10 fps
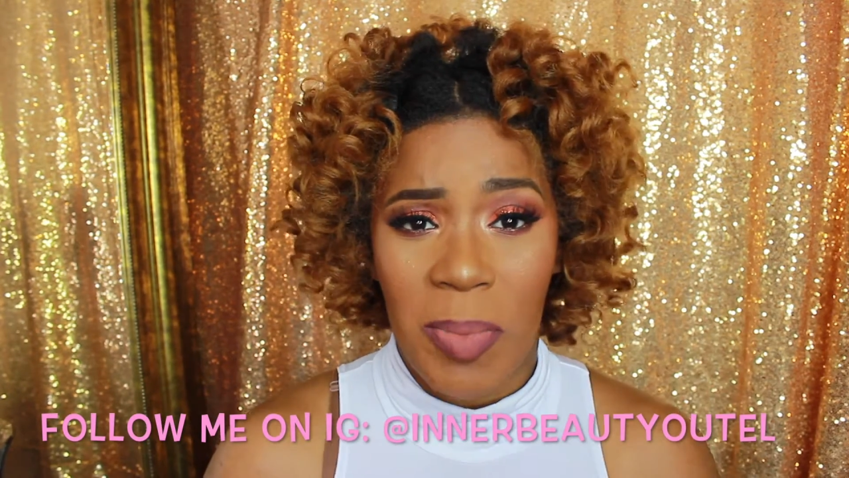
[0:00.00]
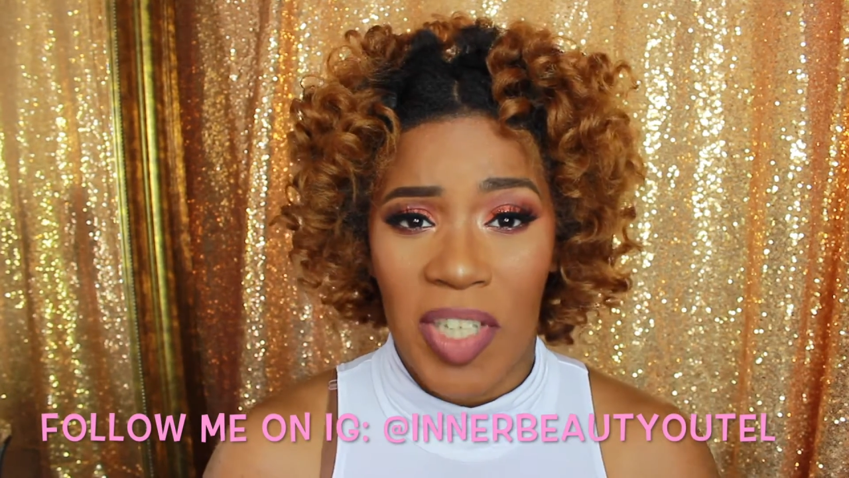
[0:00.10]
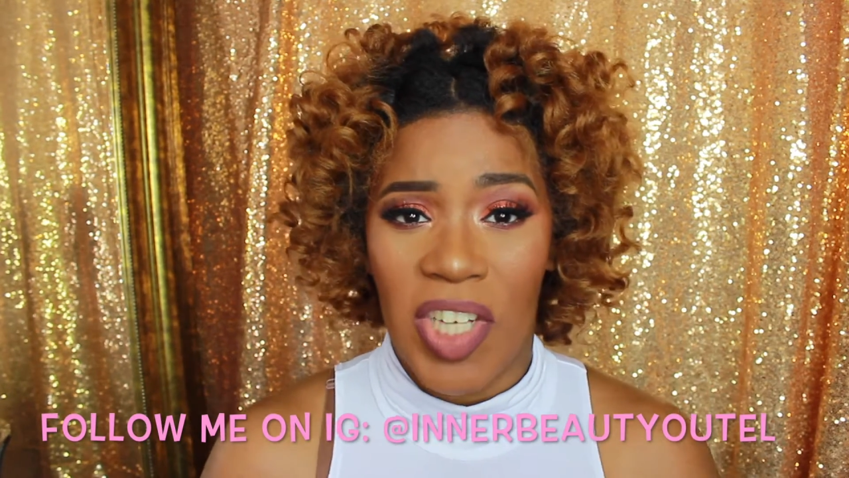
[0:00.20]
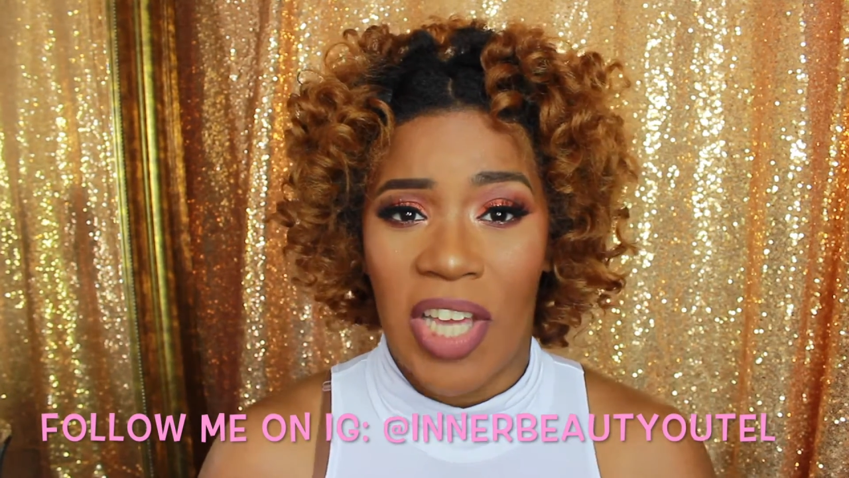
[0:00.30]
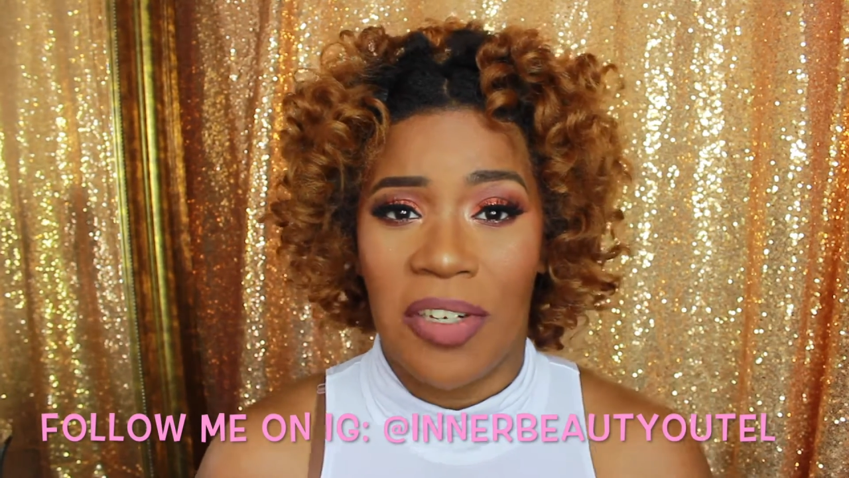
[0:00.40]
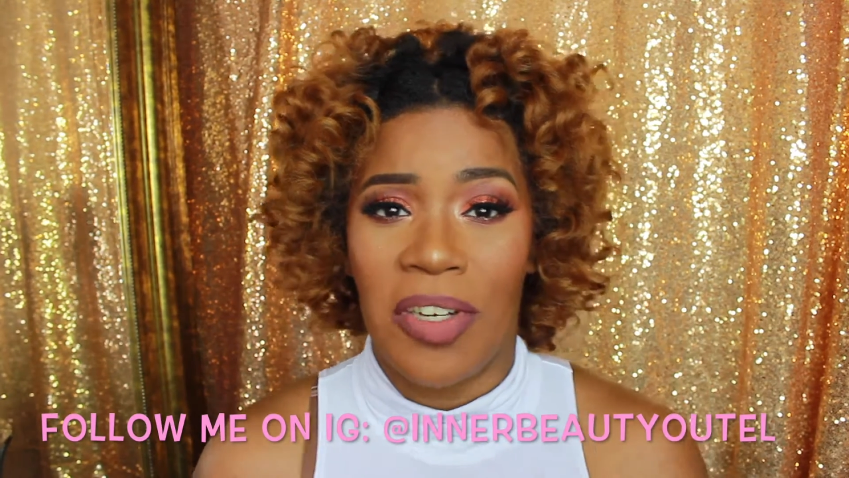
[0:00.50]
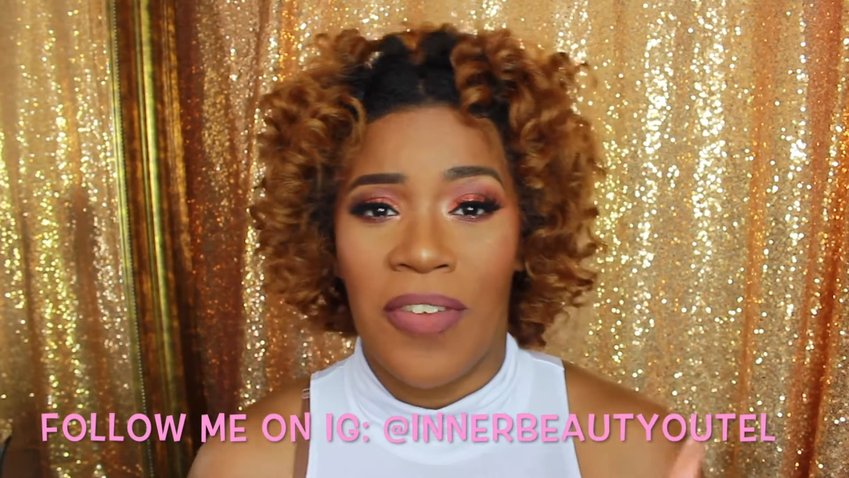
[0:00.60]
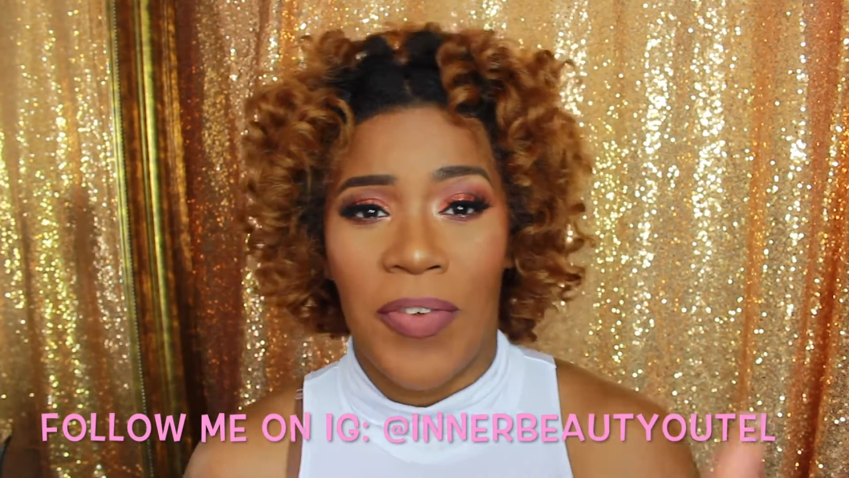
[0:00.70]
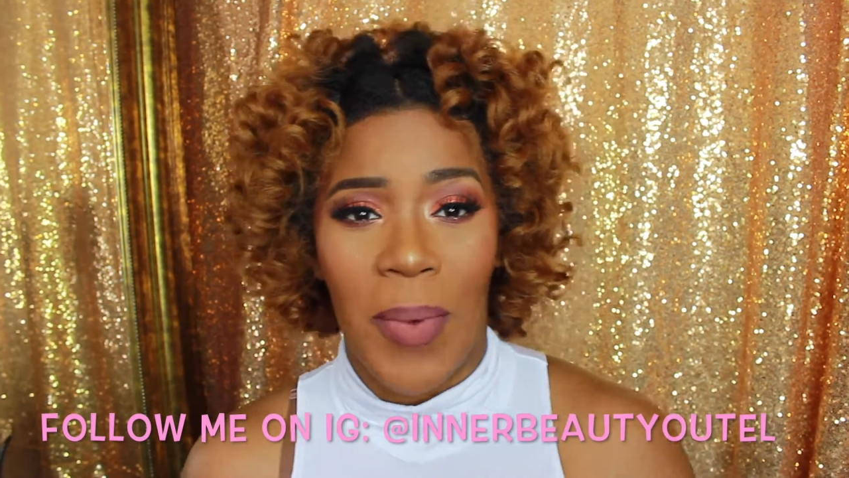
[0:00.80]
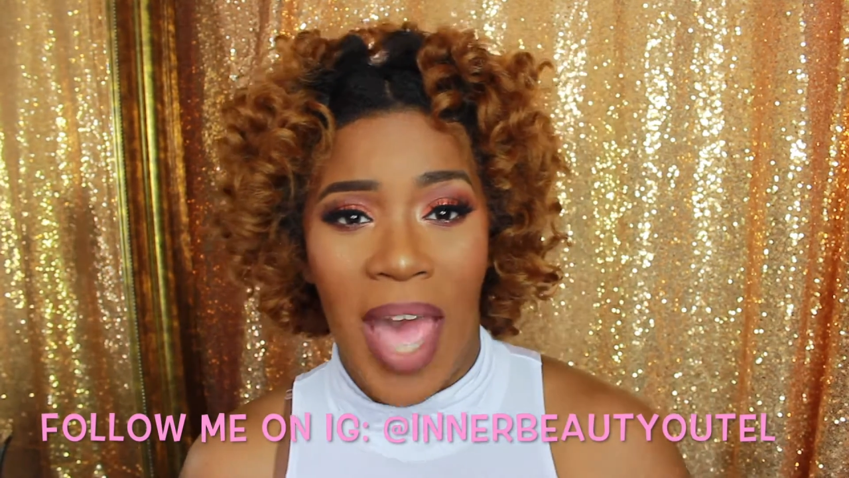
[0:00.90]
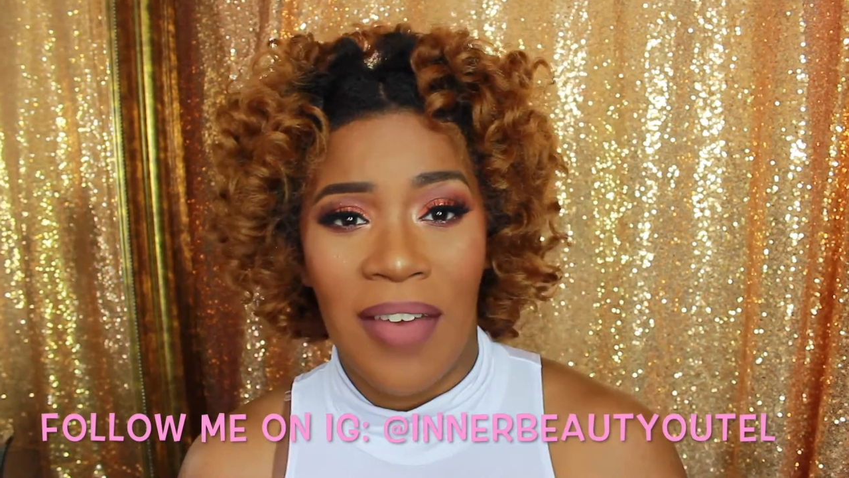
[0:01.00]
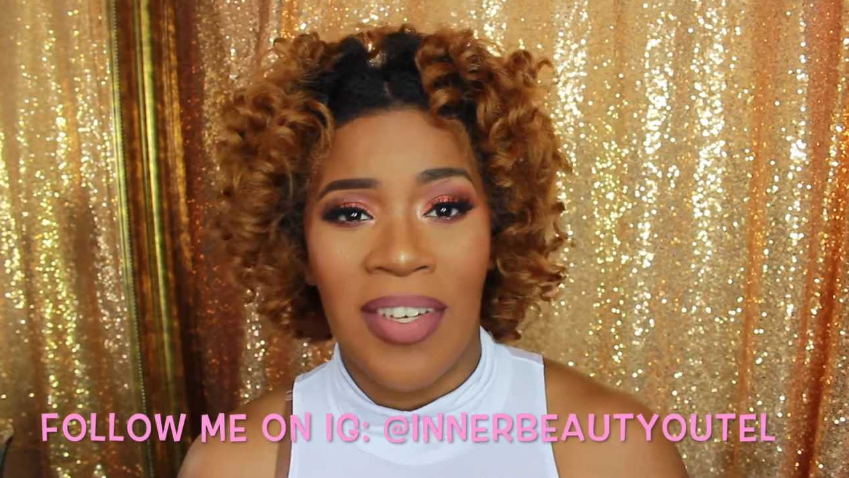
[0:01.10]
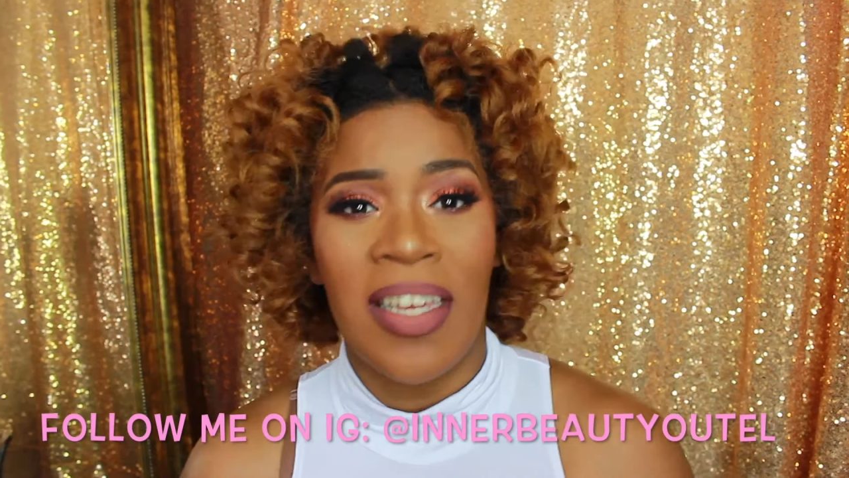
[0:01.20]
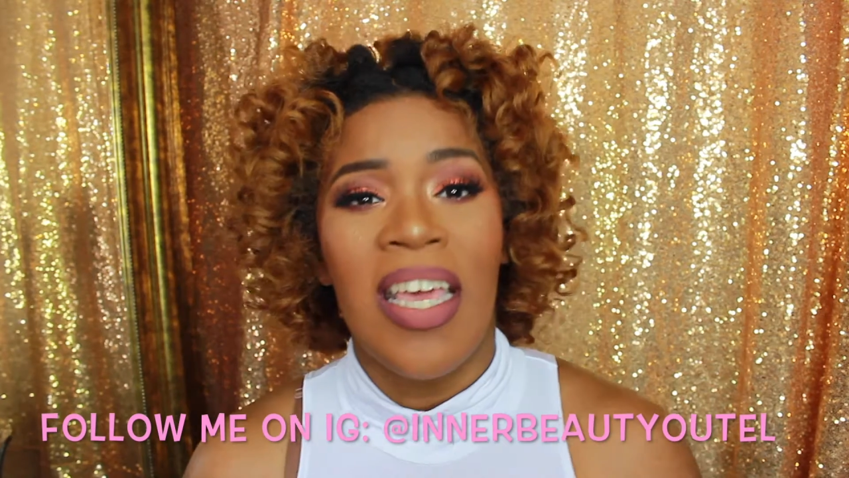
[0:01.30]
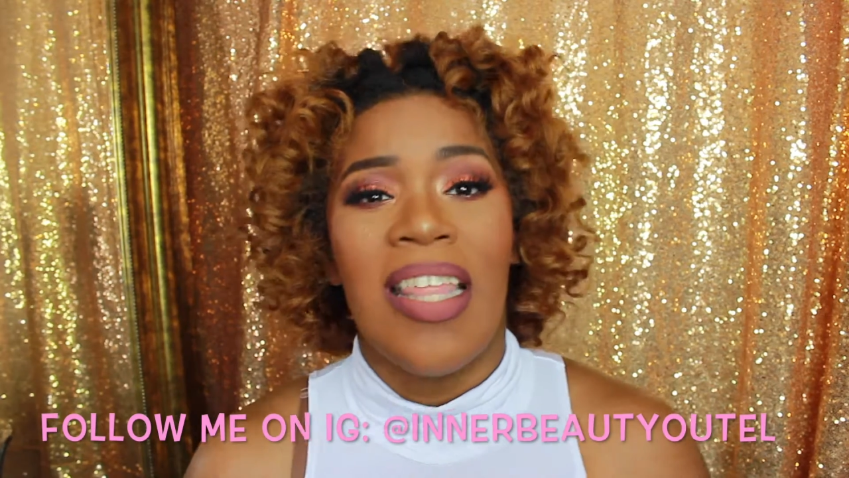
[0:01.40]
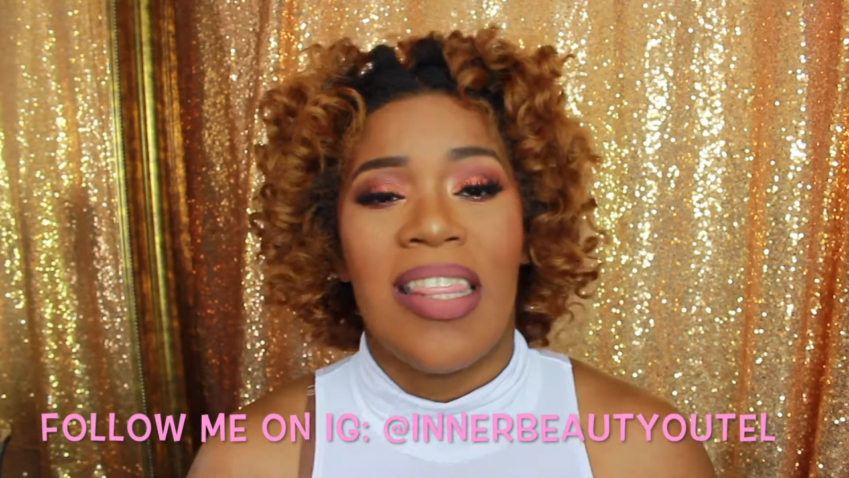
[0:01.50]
my channel if you haven't.